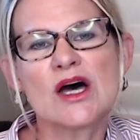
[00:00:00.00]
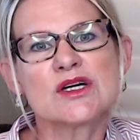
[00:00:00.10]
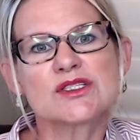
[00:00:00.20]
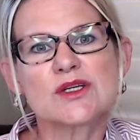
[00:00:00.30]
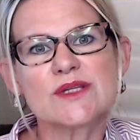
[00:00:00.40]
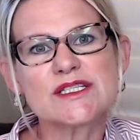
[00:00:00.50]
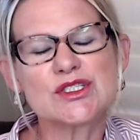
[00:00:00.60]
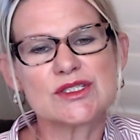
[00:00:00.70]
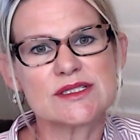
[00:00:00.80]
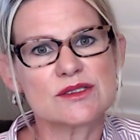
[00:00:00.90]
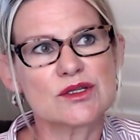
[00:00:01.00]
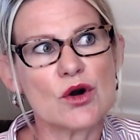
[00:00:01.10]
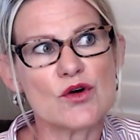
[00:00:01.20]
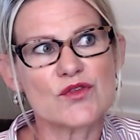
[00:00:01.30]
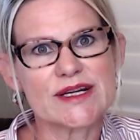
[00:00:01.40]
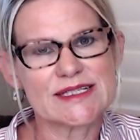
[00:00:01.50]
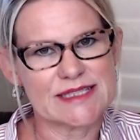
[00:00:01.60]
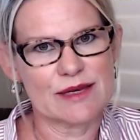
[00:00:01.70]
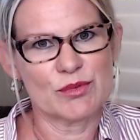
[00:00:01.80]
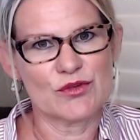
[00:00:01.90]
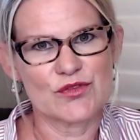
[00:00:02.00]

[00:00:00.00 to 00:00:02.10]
So let's go over an example for